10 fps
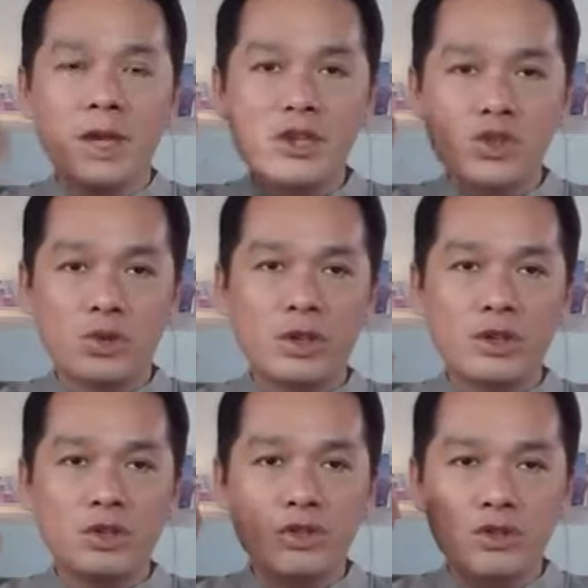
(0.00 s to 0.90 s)
make sure
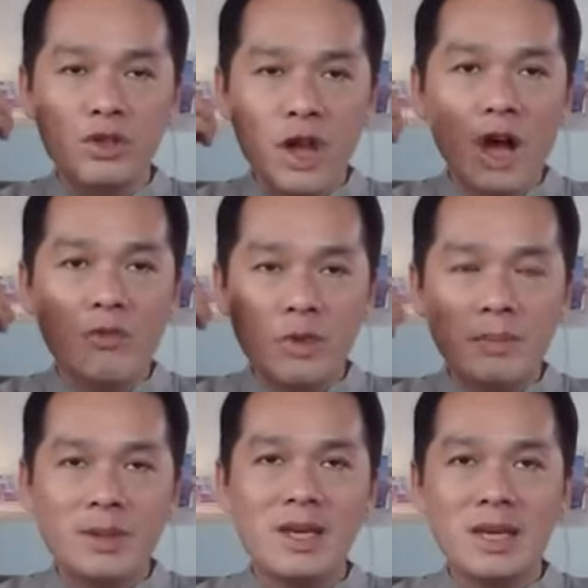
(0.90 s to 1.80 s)
you do not
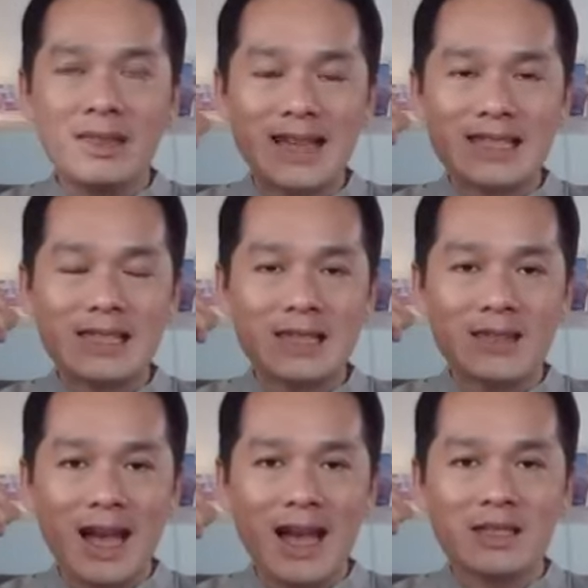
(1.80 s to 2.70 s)
repeat
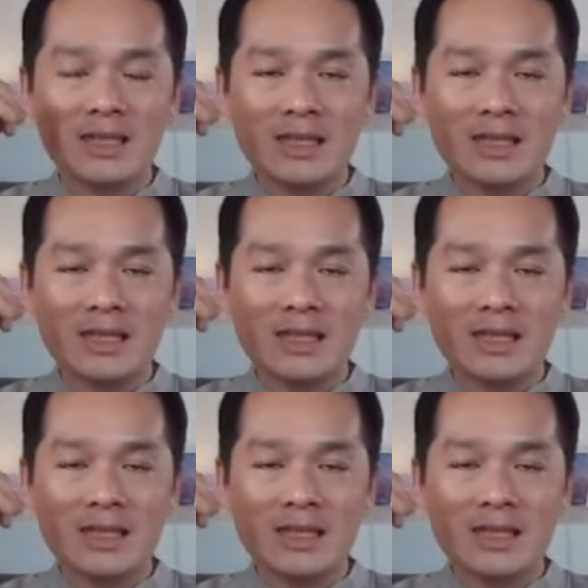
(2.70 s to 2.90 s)
that